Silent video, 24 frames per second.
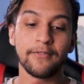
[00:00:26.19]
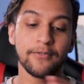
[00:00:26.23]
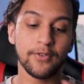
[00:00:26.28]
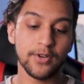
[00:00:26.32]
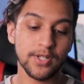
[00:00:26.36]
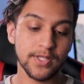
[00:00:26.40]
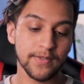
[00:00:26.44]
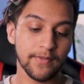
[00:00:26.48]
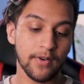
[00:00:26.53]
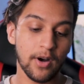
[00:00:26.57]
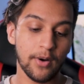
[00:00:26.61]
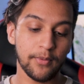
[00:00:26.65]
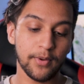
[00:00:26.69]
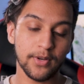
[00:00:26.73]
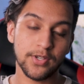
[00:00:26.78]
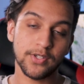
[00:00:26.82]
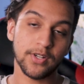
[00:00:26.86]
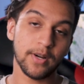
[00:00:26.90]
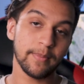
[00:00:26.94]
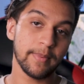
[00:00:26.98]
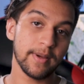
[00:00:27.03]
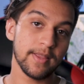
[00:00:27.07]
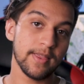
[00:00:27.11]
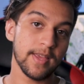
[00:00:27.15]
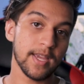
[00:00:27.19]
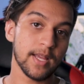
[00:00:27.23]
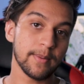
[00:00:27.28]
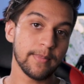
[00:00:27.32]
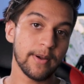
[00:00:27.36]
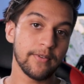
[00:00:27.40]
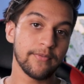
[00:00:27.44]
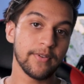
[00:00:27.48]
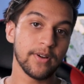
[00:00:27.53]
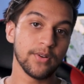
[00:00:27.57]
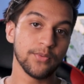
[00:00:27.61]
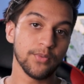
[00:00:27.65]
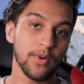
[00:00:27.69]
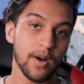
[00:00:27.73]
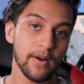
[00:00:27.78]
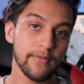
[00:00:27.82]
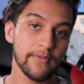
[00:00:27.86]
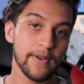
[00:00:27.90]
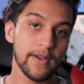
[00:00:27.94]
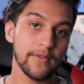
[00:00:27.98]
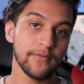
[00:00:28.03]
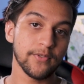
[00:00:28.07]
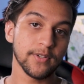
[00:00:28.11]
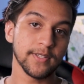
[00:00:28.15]
First of all, I want to start by thanking my friend
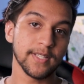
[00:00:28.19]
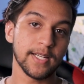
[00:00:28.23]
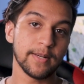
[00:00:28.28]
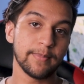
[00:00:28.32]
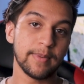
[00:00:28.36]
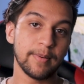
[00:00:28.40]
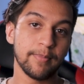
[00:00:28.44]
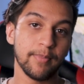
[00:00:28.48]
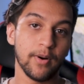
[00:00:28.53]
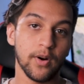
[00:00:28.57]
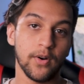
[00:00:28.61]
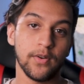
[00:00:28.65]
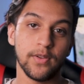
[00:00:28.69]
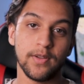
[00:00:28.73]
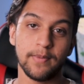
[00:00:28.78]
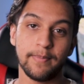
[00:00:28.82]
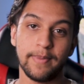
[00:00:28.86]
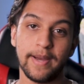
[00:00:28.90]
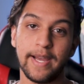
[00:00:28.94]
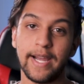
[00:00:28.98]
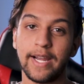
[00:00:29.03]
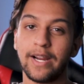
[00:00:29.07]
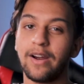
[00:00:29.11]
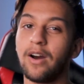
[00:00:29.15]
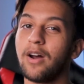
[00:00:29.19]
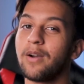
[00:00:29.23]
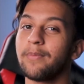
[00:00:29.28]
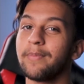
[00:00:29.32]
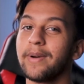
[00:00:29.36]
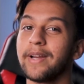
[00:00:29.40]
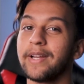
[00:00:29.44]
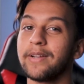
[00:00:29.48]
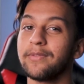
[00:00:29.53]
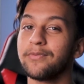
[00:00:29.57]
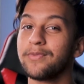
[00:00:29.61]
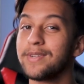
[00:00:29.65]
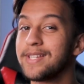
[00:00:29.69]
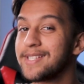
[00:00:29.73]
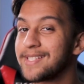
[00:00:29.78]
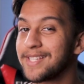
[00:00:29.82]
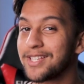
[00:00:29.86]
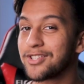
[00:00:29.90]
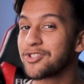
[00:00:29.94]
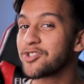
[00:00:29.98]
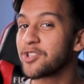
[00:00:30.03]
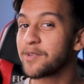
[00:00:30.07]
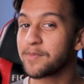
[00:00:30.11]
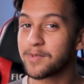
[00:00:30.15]
Rafe for letting me borrow the bag on my
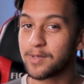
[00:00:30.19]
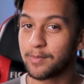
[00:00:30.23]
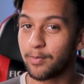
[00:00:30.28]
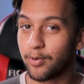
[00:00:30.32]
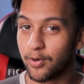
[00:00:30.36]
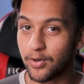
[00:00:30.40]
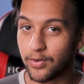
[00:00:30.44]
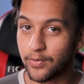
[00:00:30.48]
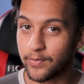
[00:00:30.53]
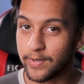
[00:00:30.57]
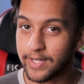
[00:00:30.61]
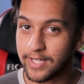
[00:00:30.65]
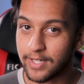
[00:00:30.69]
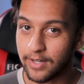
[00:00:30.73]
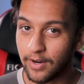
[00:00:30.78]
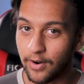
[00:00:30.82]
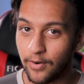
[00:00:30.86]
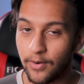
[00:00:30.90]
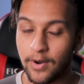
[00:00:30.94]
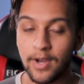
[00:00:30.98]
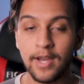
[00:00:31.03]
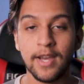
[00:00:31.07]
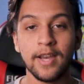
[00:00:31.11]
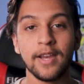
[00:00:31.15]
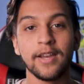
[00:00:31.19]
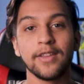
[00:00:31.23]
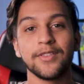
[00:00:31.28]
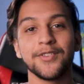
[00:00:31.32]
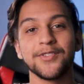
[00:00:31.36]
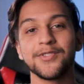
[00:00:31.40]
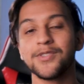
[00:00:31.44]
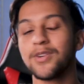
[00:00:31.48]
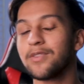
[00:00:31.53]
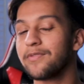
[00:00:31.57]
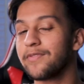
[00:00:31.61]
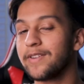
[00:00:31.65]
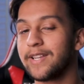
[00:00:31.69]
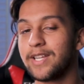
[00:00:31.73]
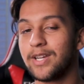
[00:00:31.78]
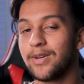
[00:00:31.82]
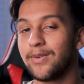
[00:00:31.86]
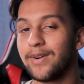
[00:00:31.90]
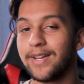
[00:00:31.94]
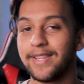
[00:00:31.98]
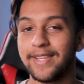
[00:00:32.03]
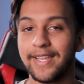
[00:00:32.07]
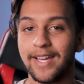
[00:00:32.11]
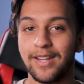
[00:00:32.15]
recent trip to Puerto Rico. There's no video
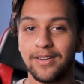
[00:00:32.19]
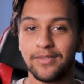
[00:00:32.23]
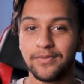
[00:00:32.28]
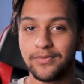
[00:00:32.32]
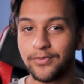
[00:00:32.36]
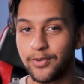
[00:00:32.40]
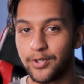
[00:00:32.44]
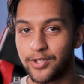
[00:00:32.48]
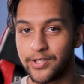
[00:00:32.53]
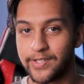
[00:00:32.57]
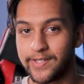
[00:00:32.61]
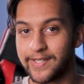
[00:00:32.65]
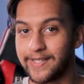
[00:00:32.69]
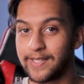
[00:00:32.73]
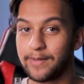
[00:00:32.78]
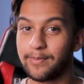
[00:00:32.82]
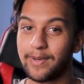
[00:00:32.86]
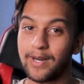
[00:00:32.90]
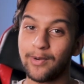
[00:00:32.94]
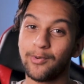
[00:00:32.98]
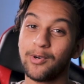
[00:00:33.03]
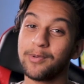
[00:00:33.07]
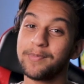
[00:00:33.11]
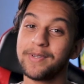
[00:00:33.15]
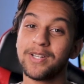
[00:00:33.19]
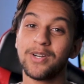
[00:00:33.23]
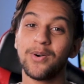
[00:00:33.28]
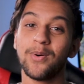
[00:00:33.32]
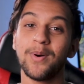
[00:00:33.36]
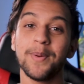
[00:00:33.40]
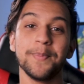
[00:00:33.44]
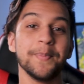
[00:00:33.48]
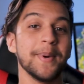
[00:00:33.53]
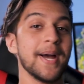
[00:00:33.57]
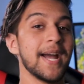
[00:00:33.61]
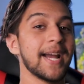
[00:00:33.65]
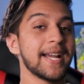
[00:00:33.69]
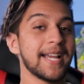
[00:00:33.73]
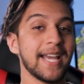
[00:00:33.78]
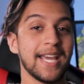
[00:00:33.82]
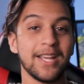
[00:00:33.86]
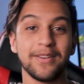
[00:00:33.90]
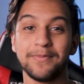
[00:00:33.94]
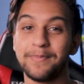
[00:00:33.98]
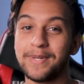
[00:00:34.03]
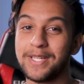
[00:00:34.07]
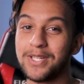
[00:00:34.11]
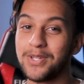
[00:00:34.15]
on that unfortunately, but I will be going back
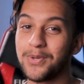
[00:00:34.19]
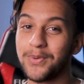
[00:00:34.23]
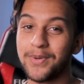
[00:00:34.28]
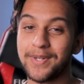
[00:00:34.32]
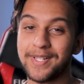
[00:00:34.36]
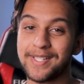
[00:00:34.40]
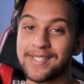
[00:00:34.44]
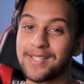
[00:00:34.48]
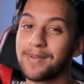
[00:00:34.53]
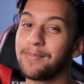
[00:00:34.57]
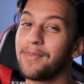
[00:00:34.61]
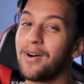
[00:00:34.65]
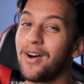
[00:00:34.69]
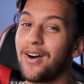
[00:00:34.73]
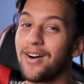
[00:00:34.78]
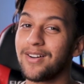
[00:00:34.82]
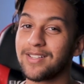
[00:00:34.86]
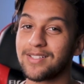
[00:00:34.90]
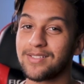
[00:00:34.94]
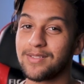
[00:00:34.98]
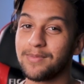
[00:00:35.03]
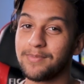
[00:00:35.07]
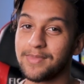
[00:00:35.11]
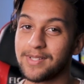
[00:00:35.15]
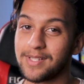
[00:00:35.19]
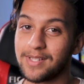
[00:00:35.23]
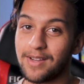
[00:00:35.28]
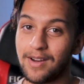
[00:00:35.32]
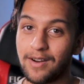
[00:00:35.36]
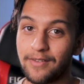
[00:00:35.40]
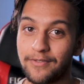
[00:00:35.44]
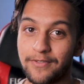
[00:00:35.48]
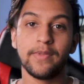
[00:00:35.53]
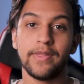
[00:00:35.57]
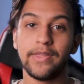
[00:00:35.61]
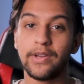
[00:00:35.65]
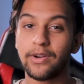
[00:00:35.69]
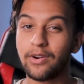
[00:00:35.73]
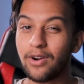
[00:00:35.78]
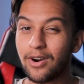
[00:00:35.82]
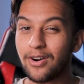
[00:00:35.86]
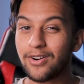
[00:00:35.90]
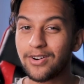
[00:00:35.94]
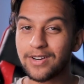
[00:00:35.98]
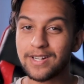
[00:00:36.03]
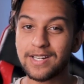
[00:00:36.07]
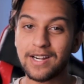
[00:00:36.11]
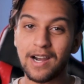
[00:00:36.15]
and be doing some awesome stuff. There
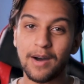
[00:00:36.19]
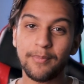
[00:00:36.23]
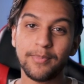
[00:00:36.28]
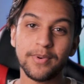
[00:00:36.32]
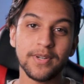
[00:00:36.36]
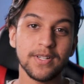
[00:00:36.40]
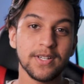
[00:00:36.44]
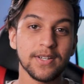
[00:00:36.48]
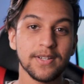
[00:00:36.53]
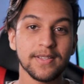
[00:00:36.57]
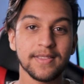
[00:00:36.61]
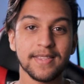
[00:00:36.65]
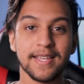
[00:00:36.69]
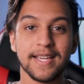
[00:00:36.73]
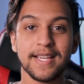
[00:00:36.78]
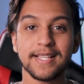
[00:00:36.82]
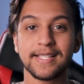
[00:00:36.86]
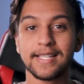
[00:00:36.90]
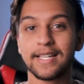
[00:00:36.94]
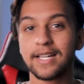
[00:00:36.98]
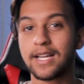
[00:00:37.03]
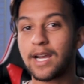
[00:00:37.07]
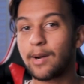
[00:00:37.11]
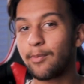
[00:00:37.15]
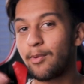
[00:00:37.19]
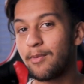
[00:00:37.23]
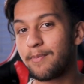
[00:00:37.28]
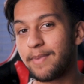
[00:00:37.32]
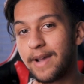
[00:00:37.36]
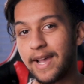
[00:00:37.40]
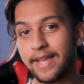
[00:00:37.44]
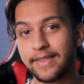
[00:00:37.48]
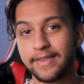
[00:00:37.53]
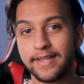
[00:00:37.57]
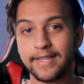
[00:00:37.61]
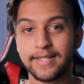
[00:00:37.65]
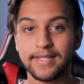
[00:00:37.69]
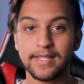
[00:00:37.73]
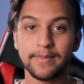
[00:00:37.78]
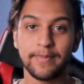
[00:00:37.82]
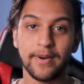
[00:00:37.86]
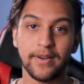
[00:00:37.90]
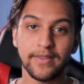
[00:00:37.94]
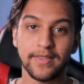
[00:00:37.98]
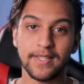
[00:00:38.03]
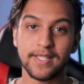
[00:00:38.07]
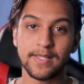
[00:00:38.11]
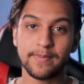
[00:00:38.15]
are a couple good things and a couple bad things
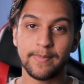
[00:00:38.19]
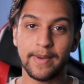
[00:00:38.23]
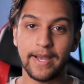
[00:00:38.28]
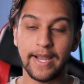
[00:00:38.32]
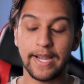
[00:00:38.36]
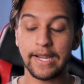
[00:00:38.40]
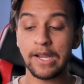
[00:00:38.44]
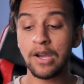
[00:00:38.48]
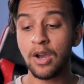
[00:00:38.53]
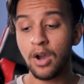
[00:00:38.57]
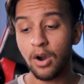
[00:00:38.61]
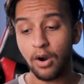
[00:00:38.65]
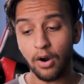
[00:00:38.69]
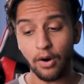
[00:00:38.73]
about this bag.